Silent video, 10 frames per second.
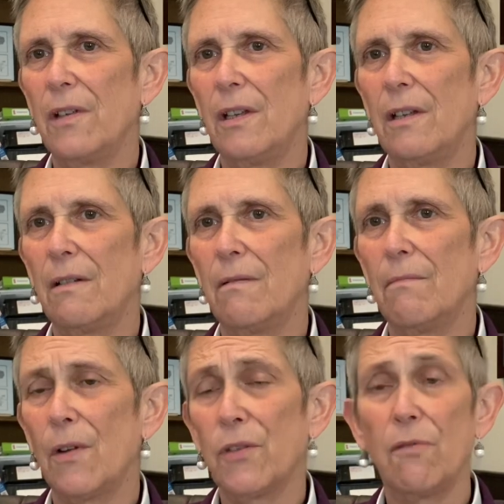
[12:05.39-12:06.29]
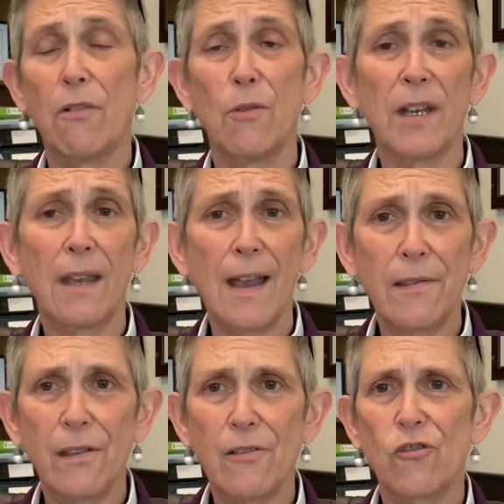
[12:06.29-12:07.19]
in mostly Roman
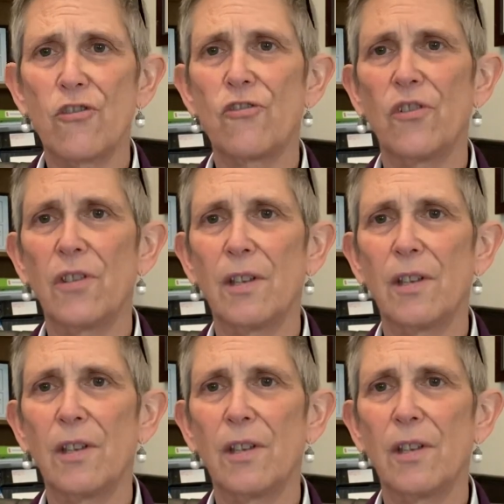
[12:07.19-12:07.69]
Catholic churches